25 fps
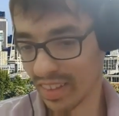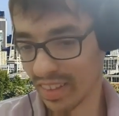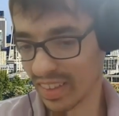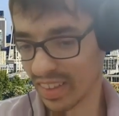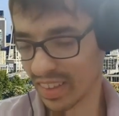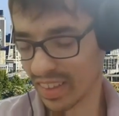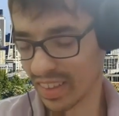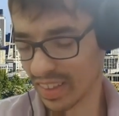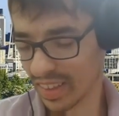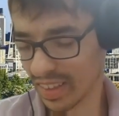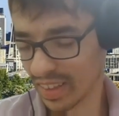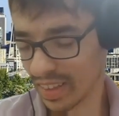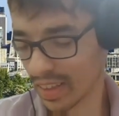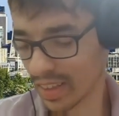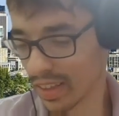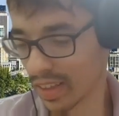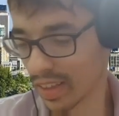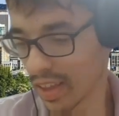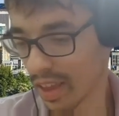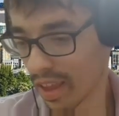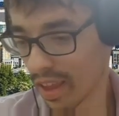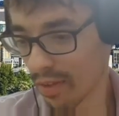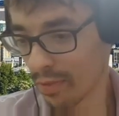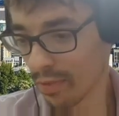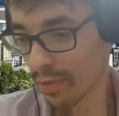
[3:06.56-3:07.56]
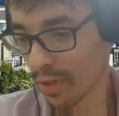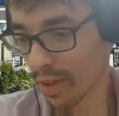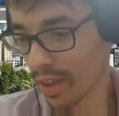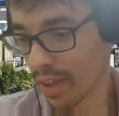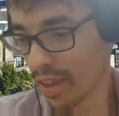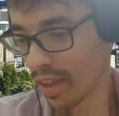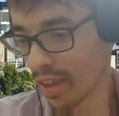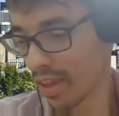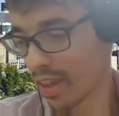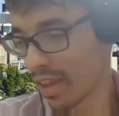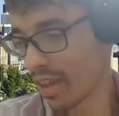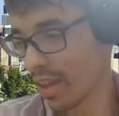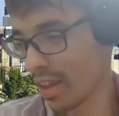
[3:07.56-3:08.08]
Mm-hmm. If I
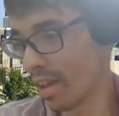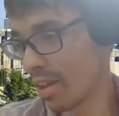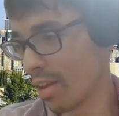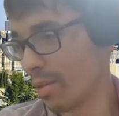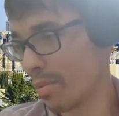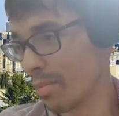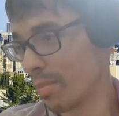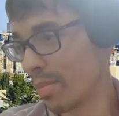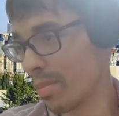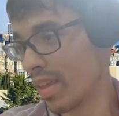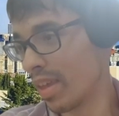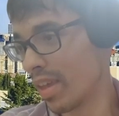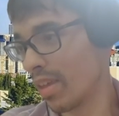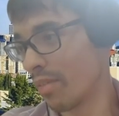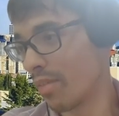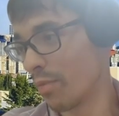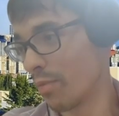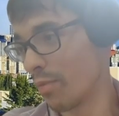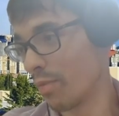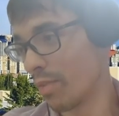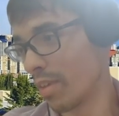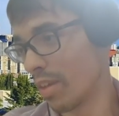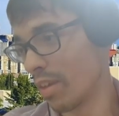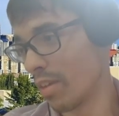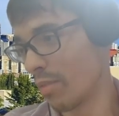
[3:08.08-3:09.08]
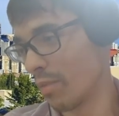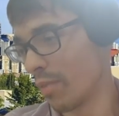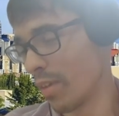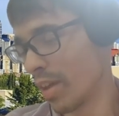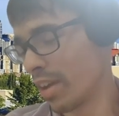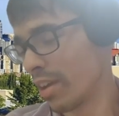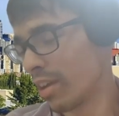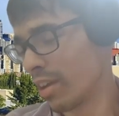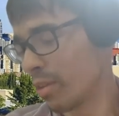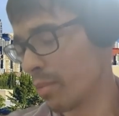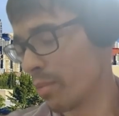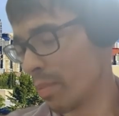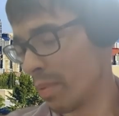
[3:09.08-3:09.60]
if I
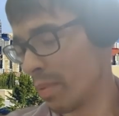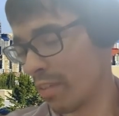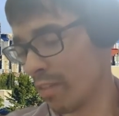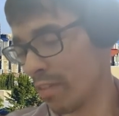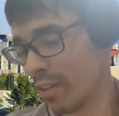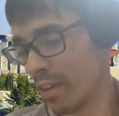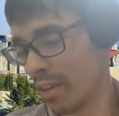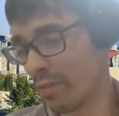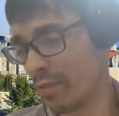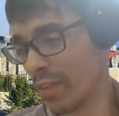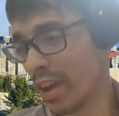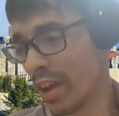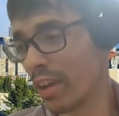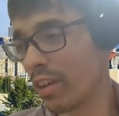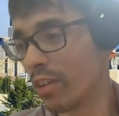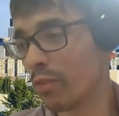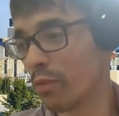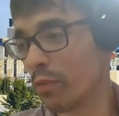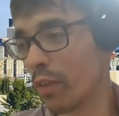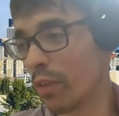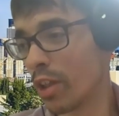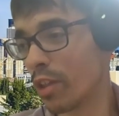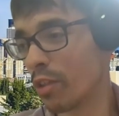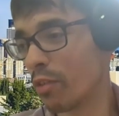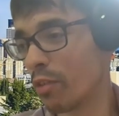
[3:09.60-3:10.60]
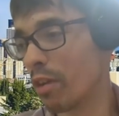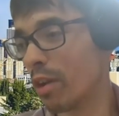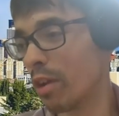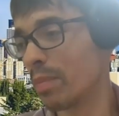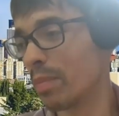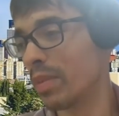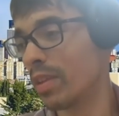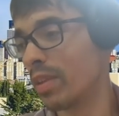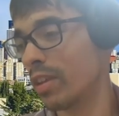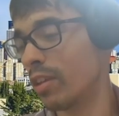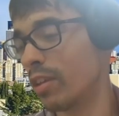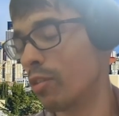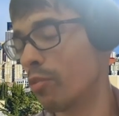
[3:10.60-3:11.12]
could follow
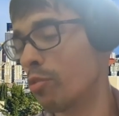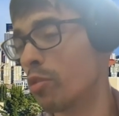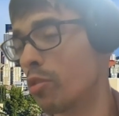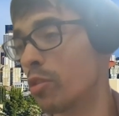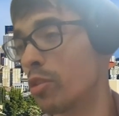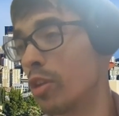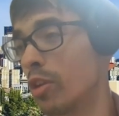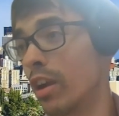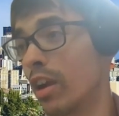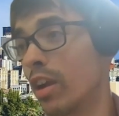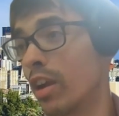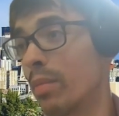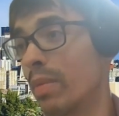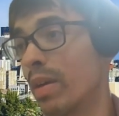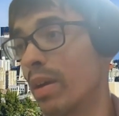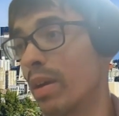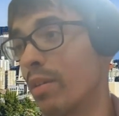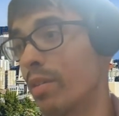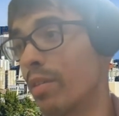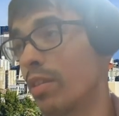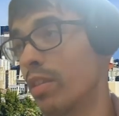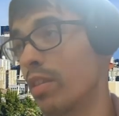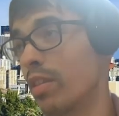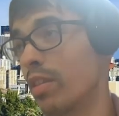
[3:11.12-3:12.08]
up, you talk about